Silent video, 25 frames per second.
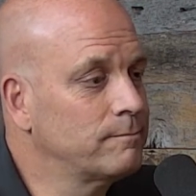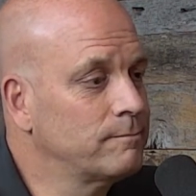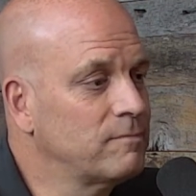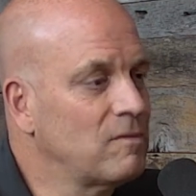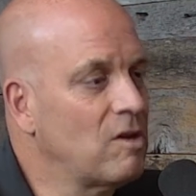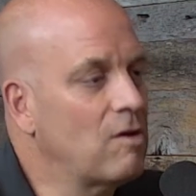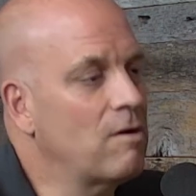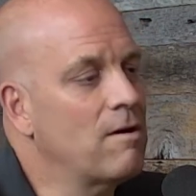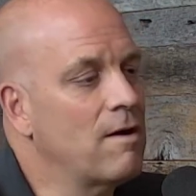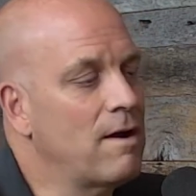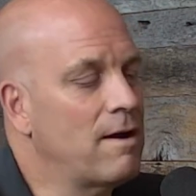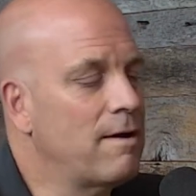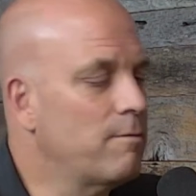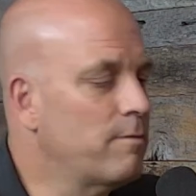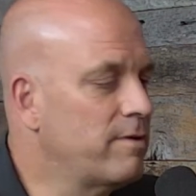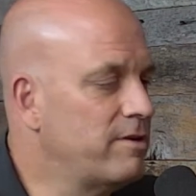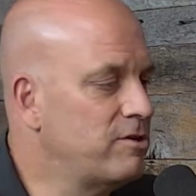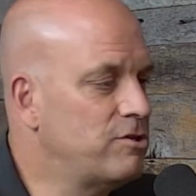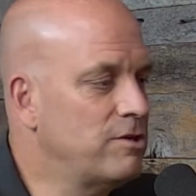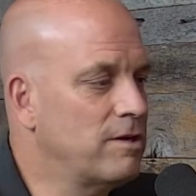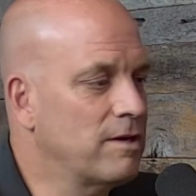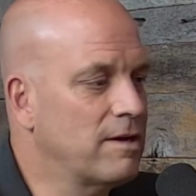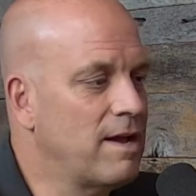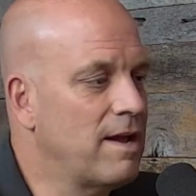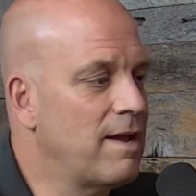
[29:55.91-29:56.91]
all right, we
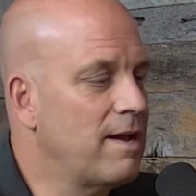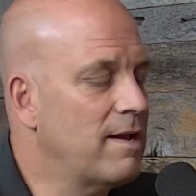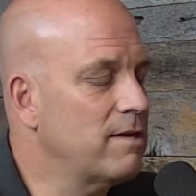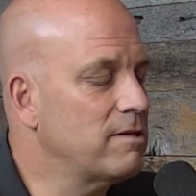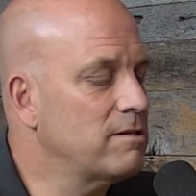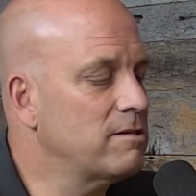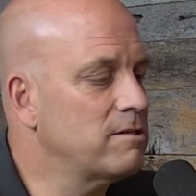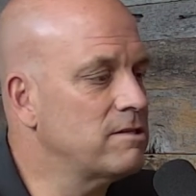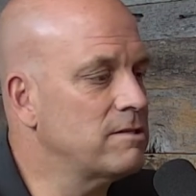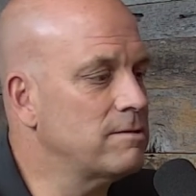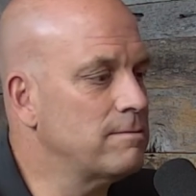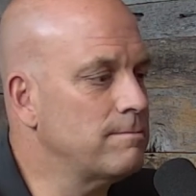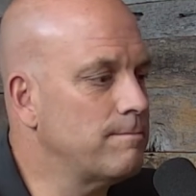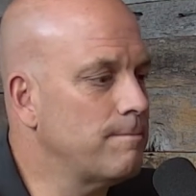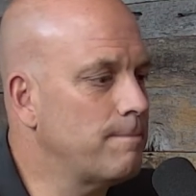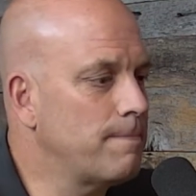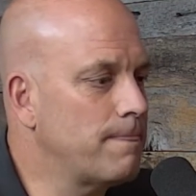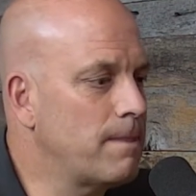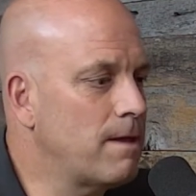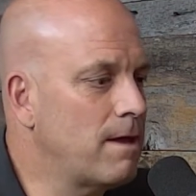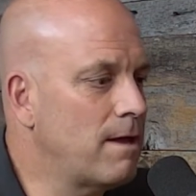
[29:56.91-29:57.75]
shook hands and